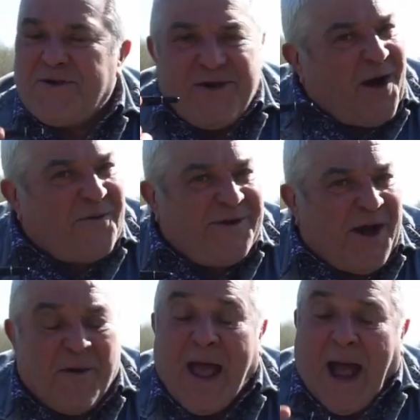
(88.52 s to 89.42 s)
no
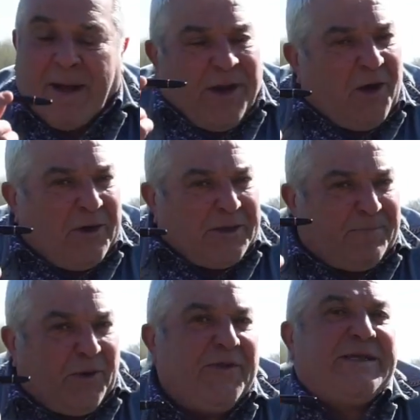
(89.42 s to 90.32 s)
no I'm not going to
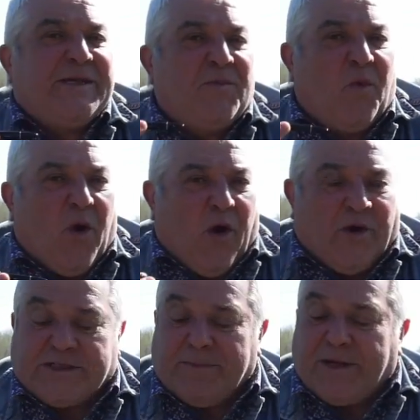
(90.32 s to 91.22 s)
put this in
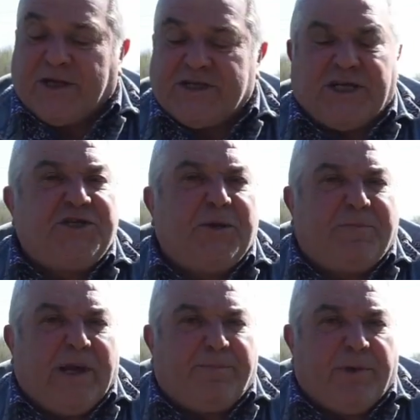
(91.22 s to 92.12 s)
water because as you
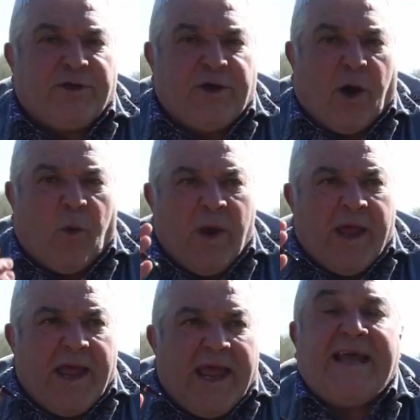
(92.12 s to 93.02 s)
people know
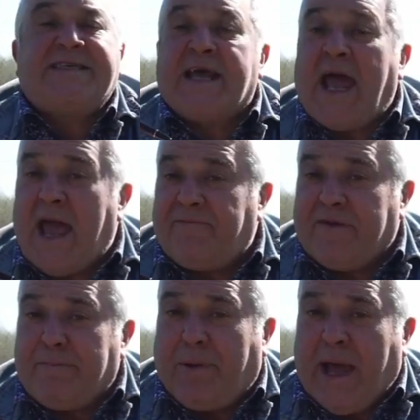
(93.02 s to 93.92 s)
it's a
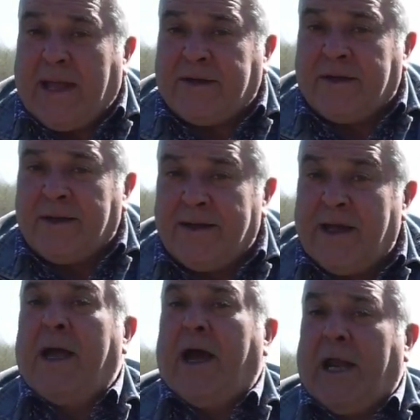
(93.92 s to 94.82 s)
heavy pen
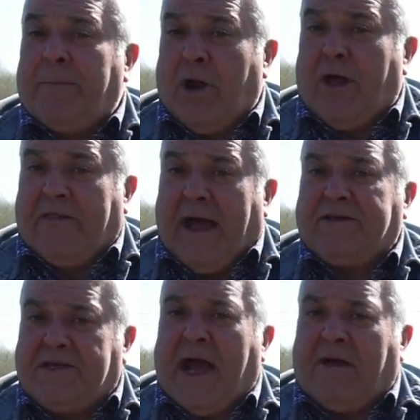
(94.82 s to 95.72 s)
and I'm not
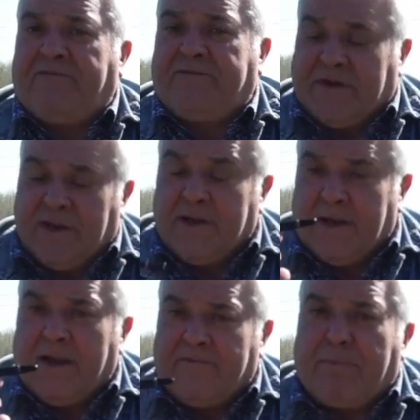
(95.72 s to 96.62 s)
that daft
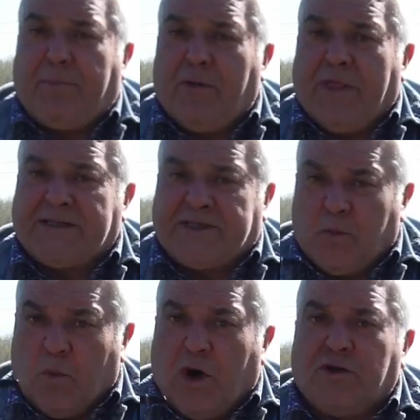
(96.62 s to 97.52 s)
if I put that
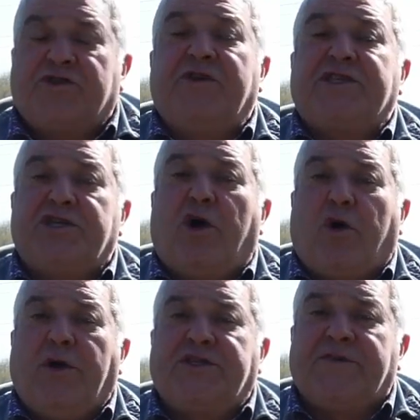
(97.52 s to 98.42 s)
in water it's not
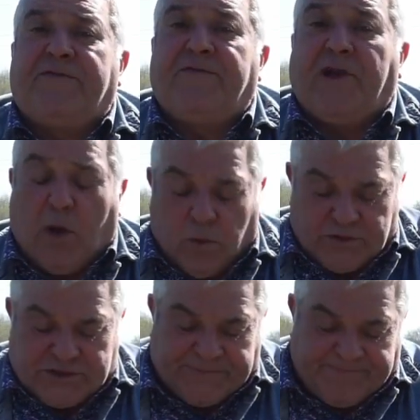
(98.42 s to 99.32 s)
going to
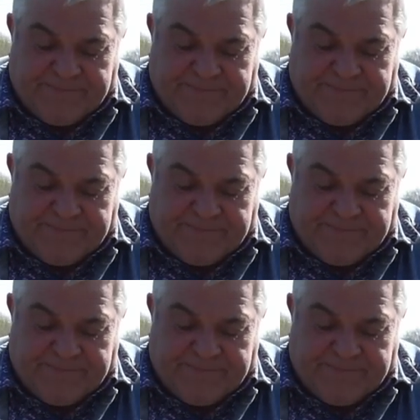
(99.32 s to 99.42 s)
float